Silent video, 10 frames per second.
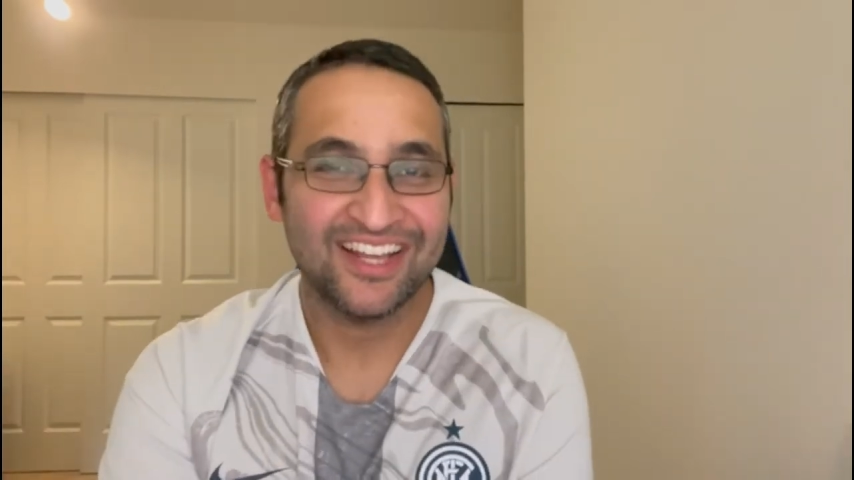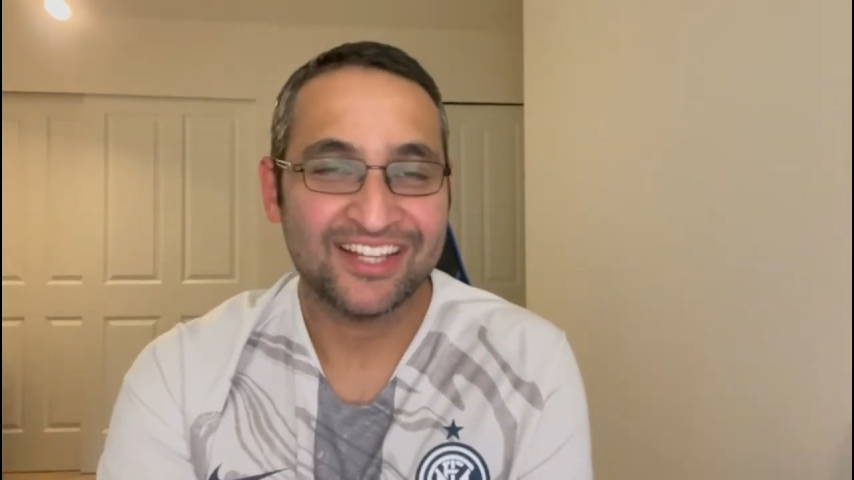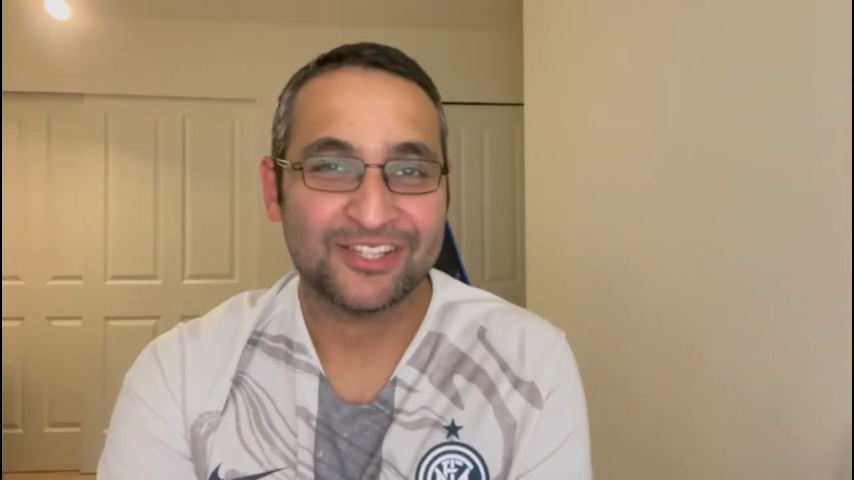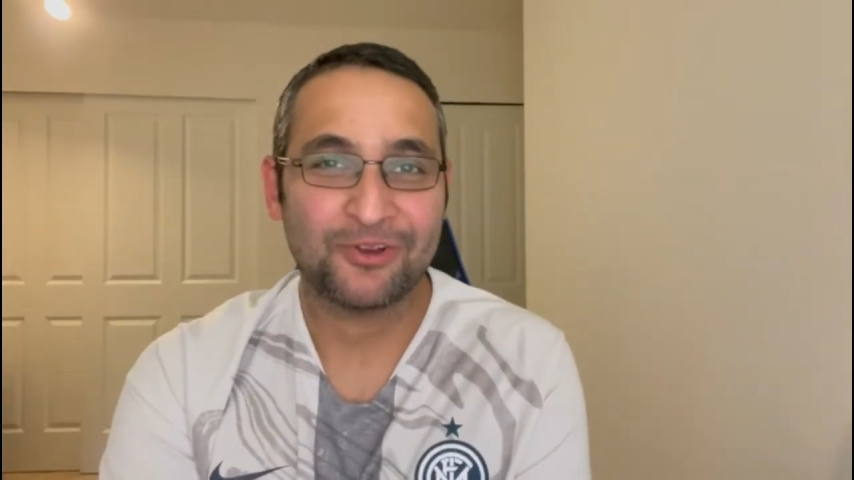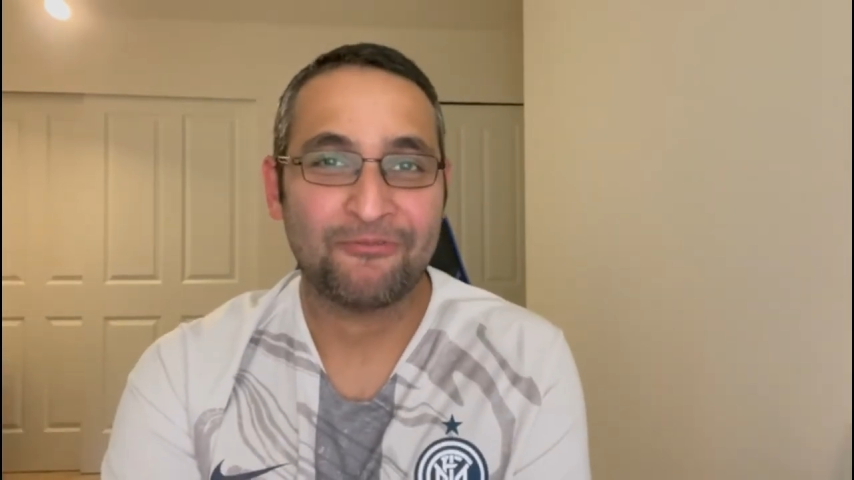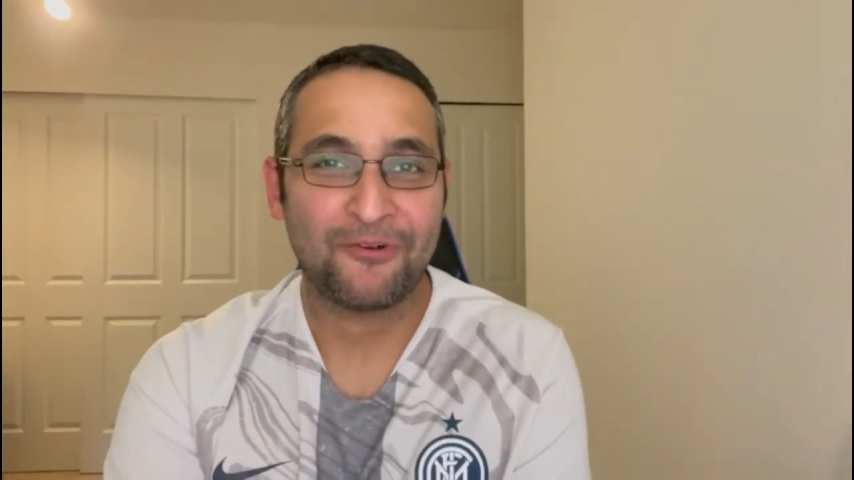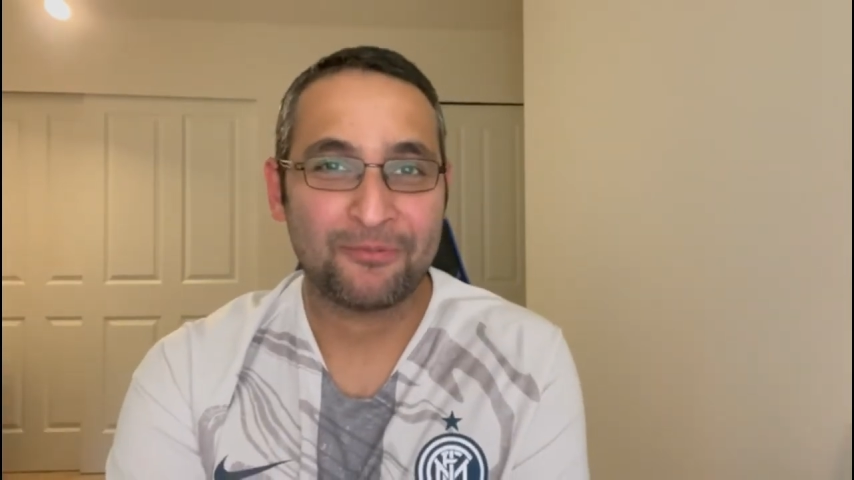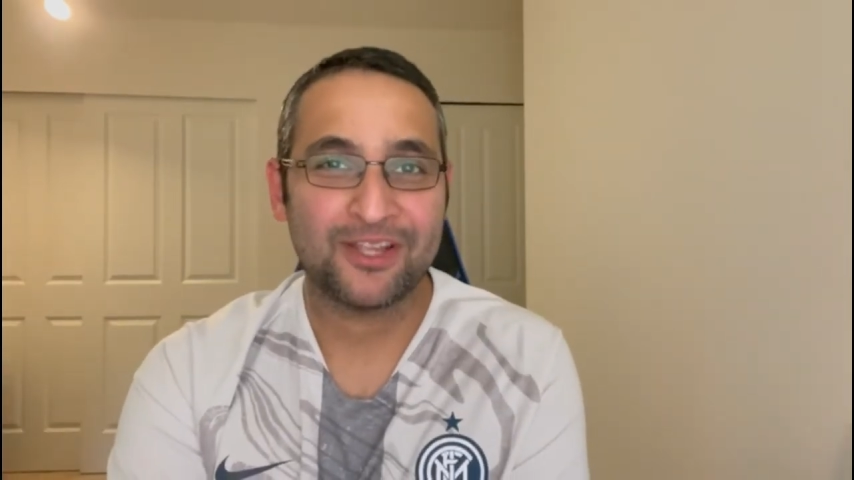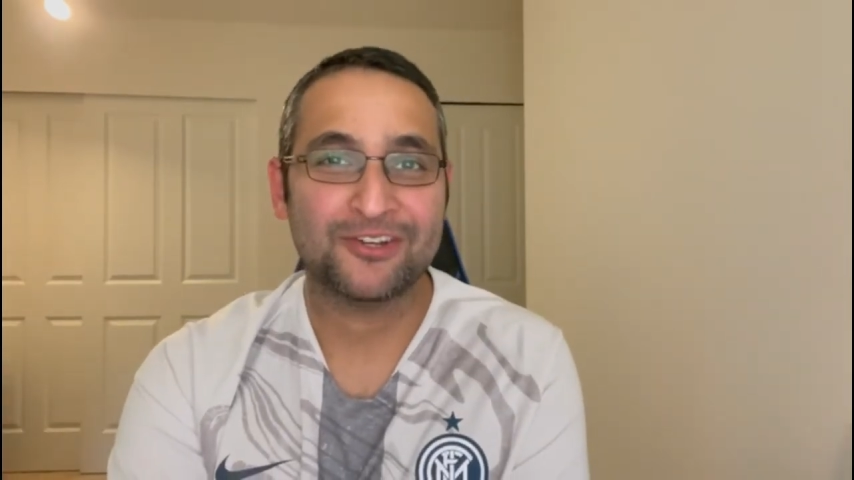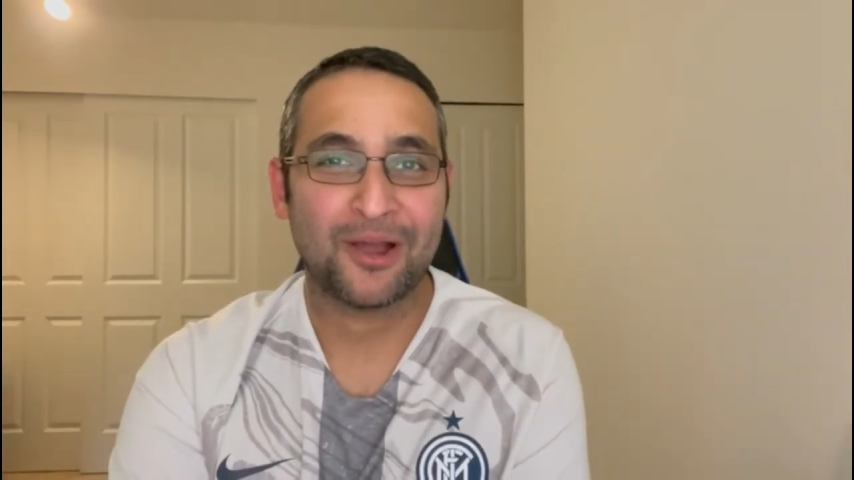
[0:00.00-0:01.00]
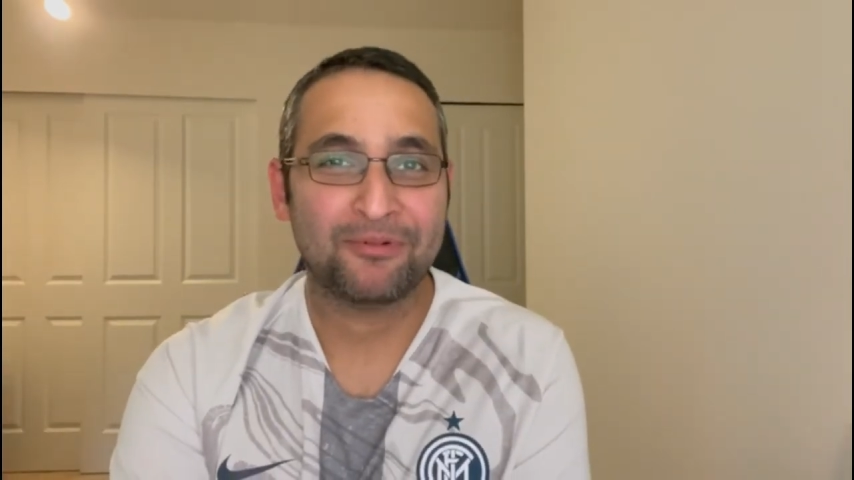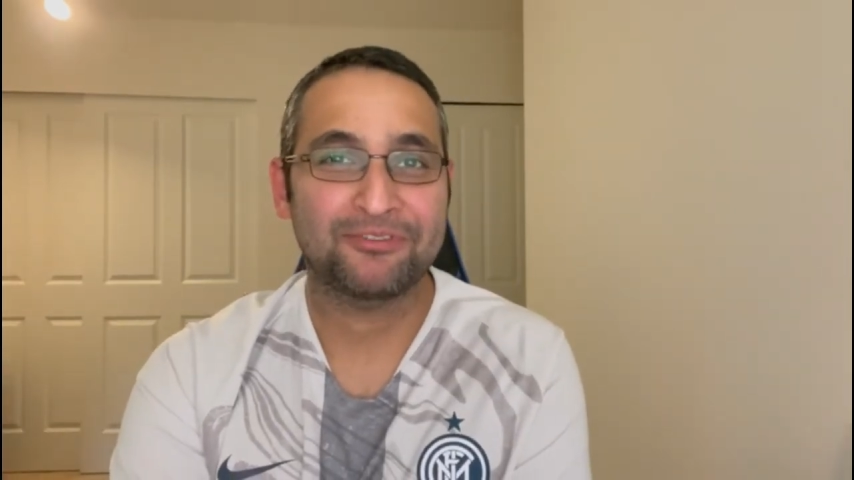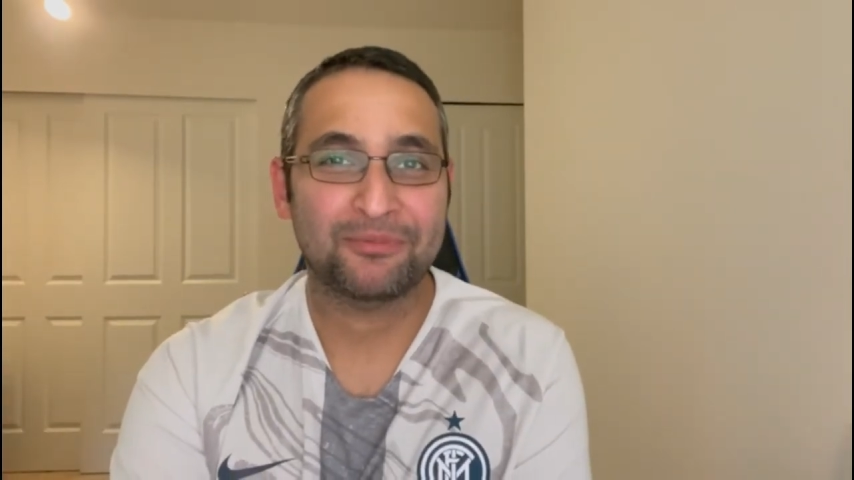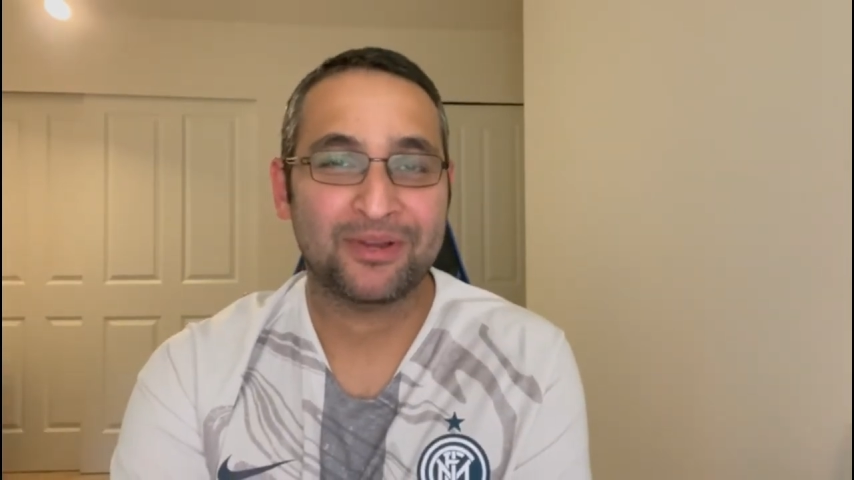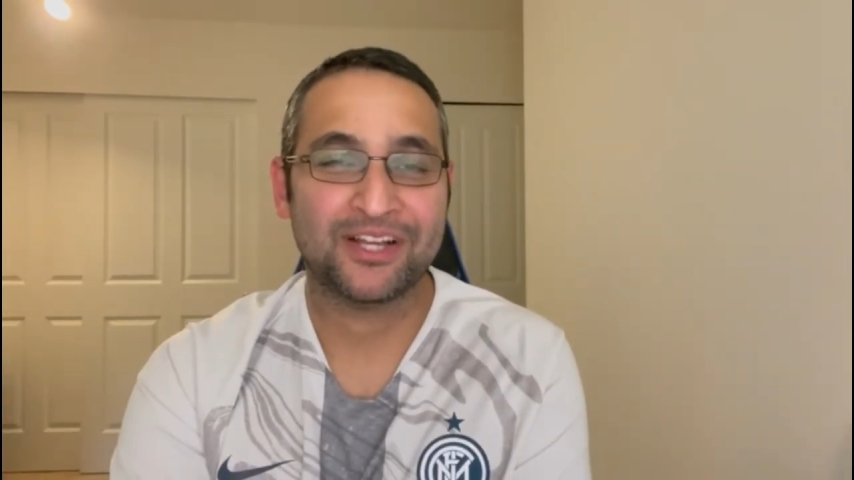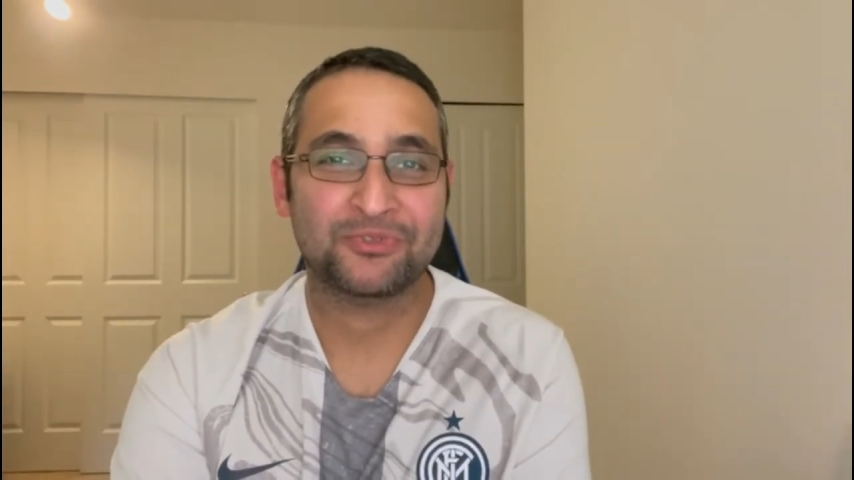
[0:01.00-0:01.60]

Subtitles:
So for me, top of the match